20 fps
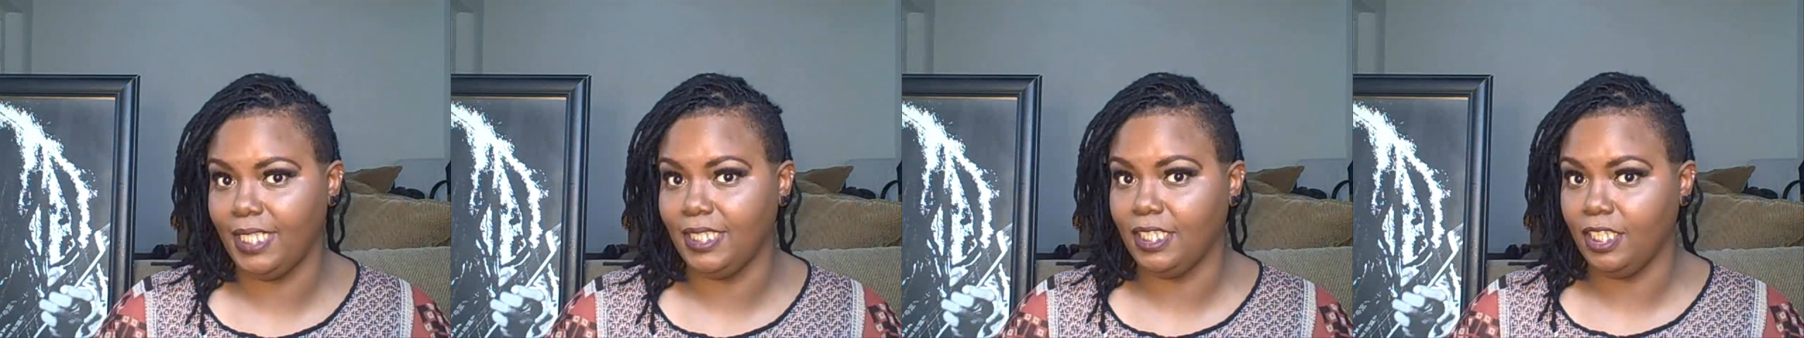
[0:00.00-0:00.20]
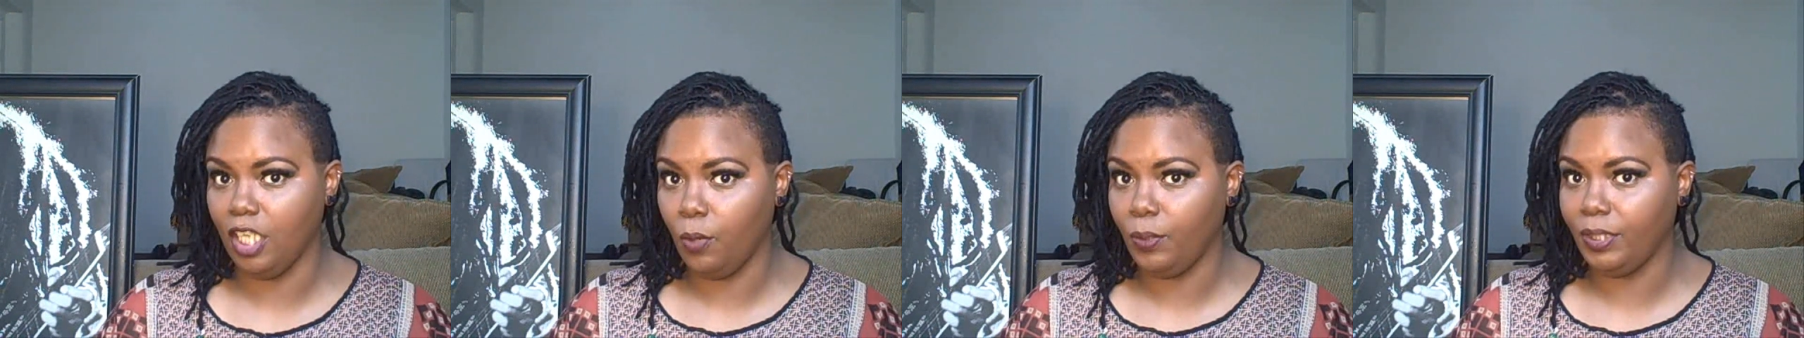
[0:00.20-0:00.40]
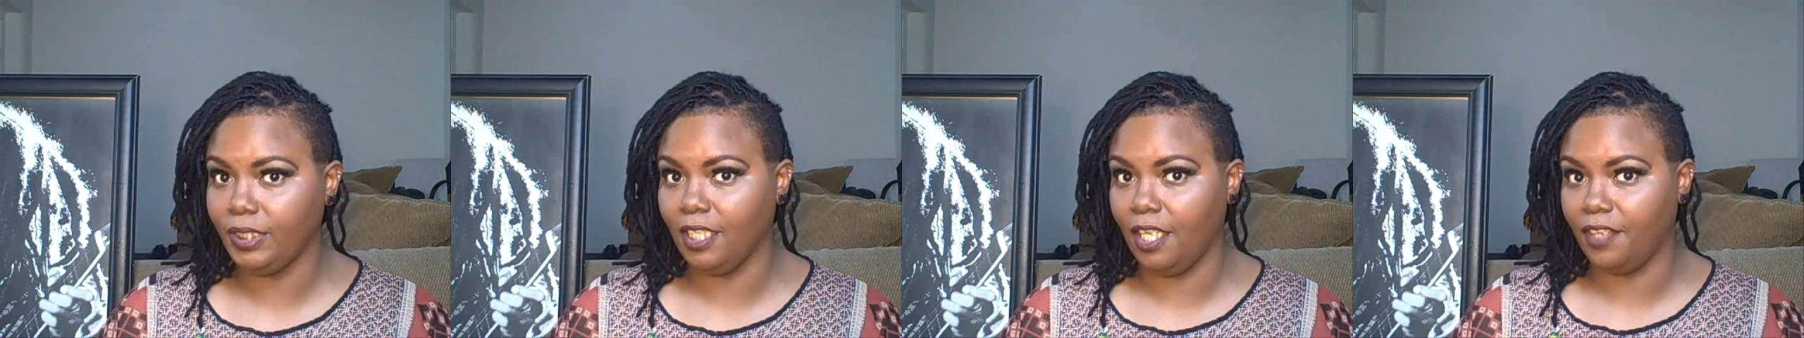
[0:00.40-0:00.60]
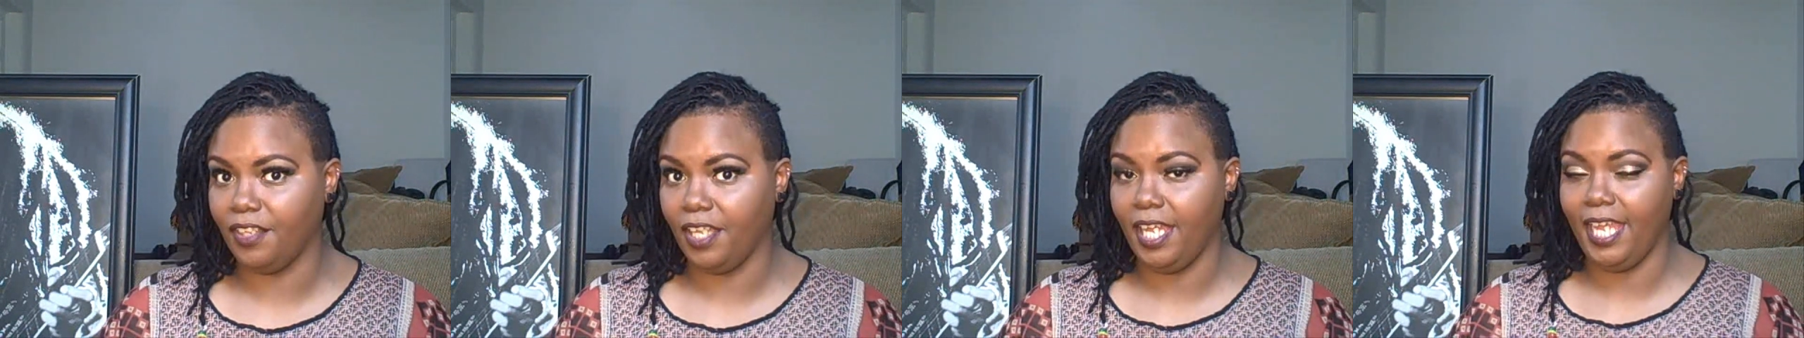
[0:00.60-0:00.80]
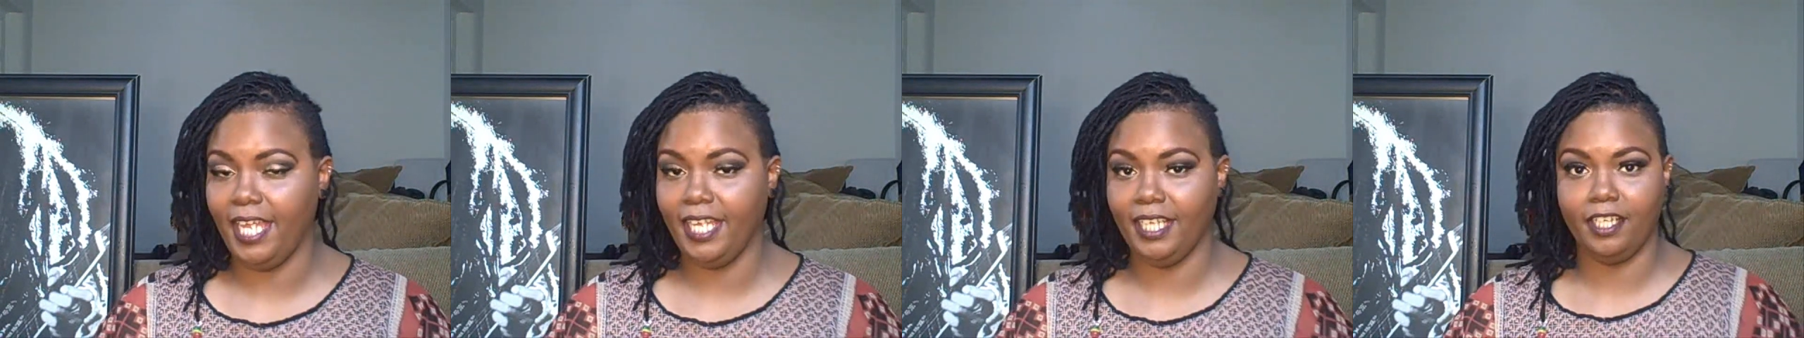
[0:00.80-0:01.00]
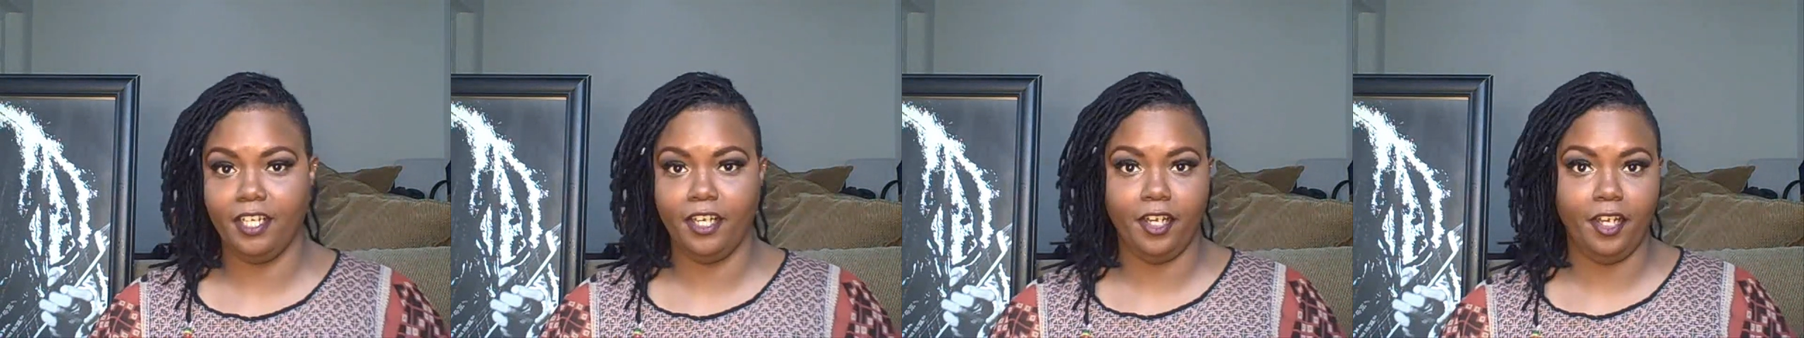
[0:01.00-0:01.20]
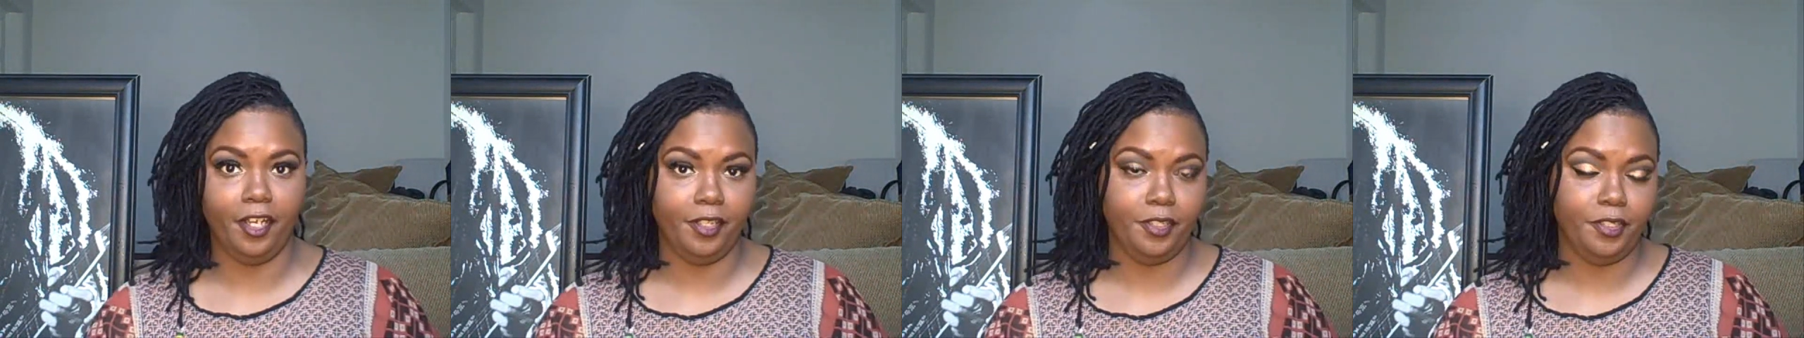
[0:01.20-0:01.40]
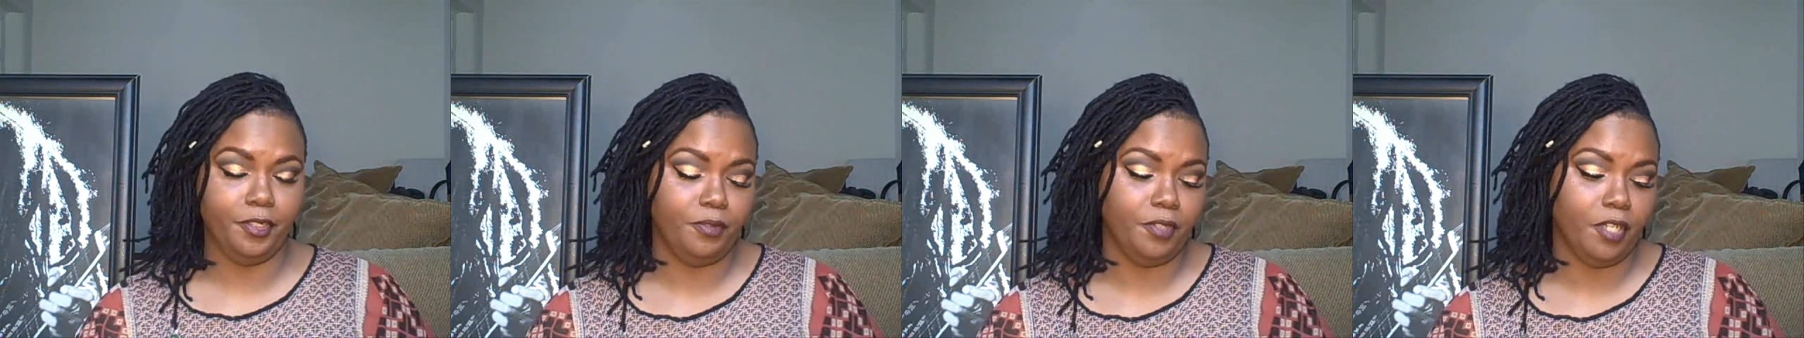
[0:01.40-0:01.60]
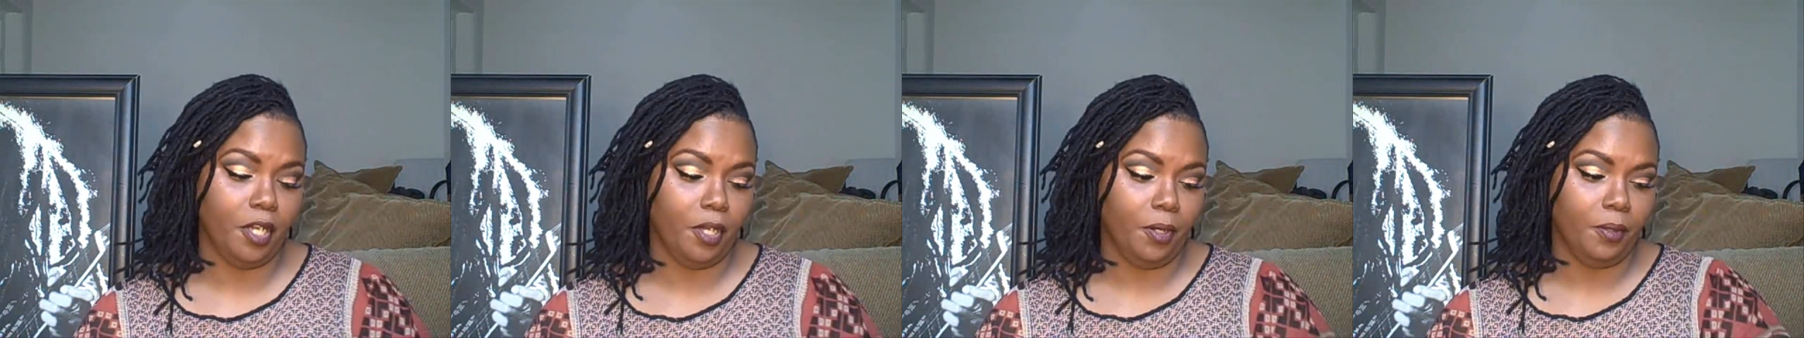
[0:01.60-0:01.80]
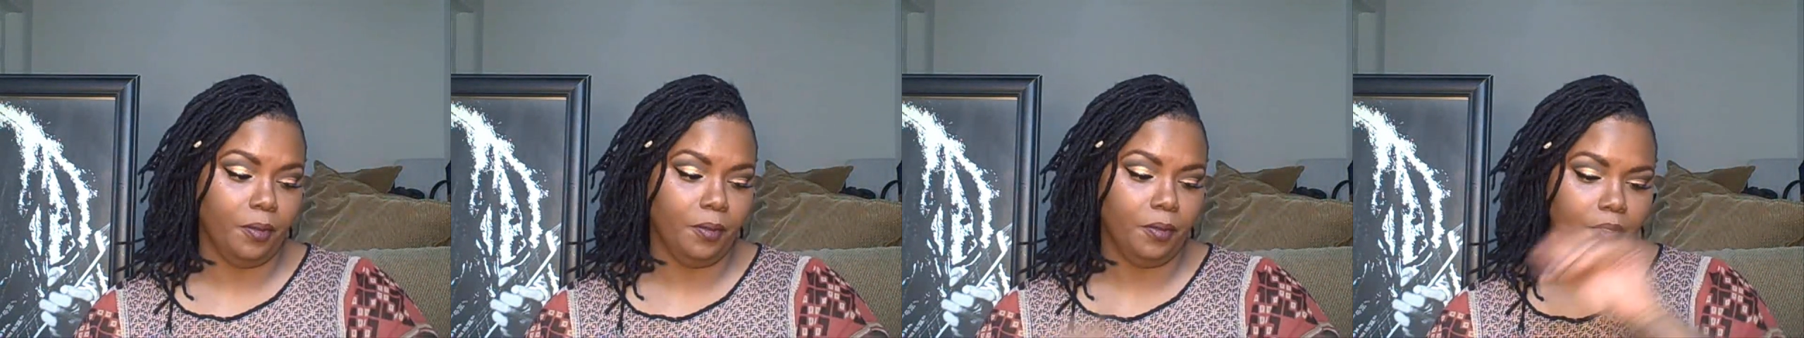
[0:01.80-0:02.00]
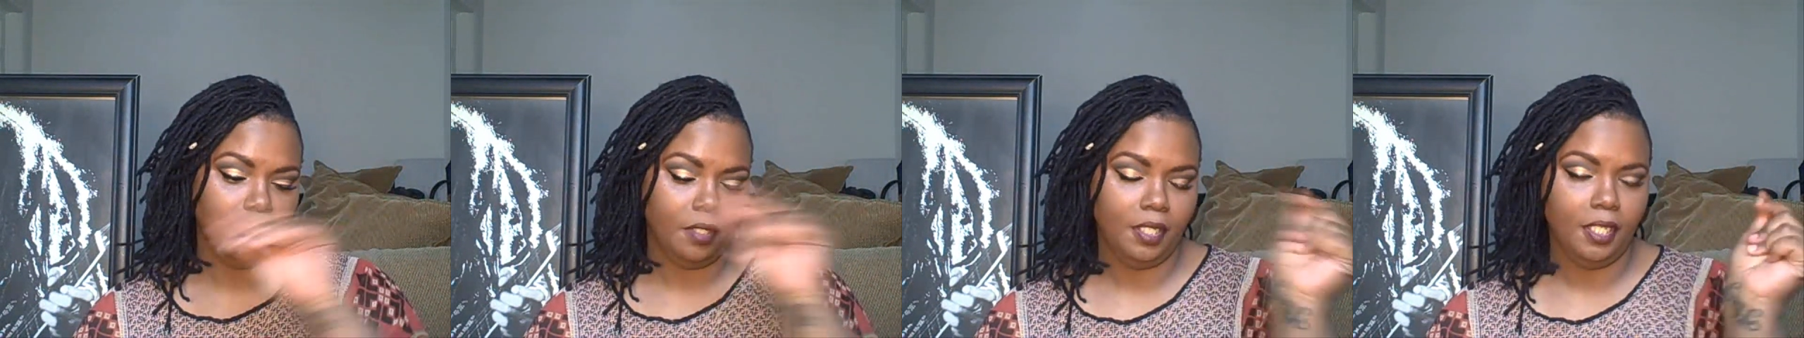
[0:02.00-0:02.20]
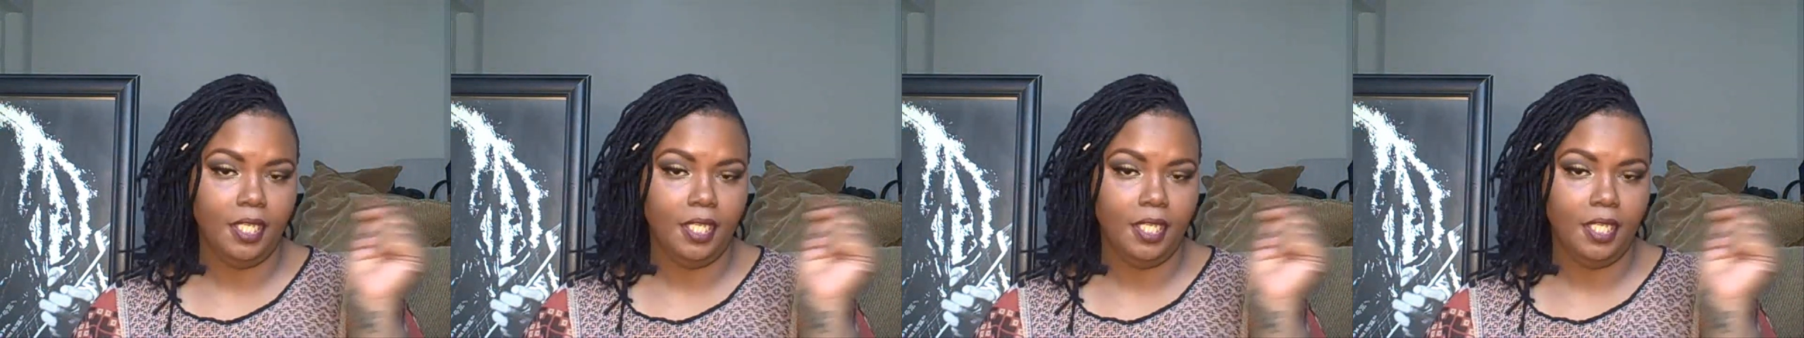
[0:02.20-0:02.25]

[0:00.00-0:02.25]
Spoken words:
get to know each other, and girl, you know,